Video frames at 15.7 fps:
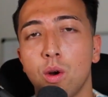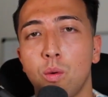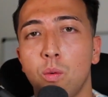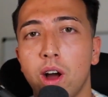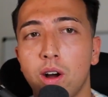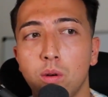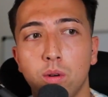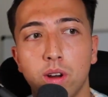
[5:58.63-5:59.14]

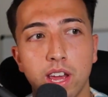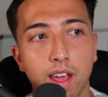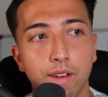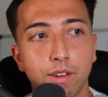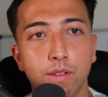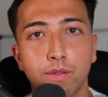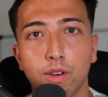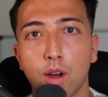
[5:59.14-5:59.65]
Well,
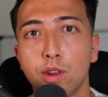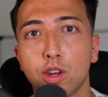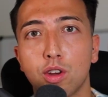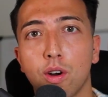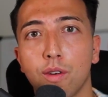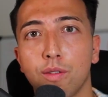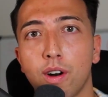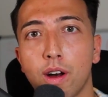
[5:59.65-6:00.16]
if you've only
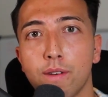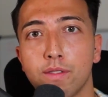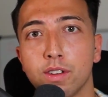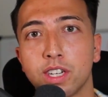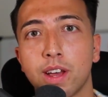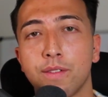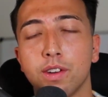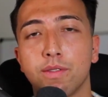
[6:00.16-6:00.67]
got five
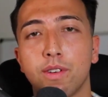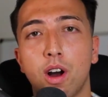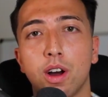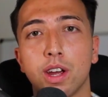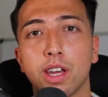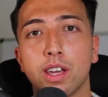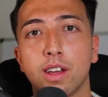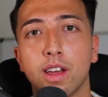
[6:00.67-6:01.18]
foot seven of
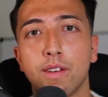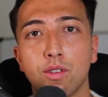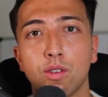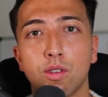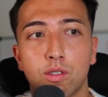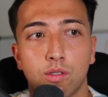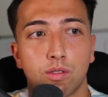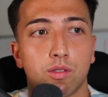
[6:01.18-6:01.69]
height, if
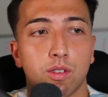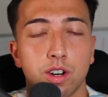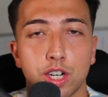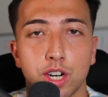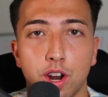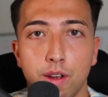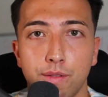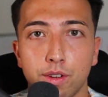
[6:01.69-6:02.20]
you're
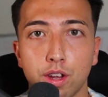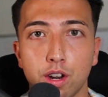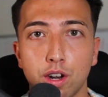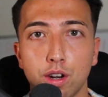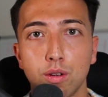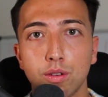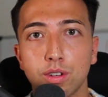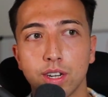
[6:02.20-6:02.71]
crunching over, you're
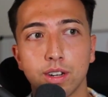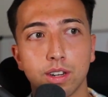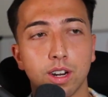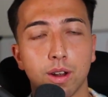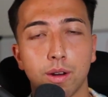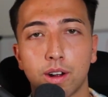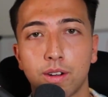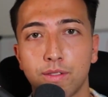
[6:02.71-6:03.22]
losing, you
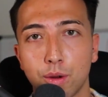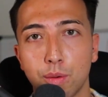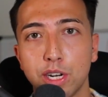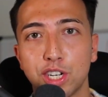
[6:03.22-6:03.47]
know, a few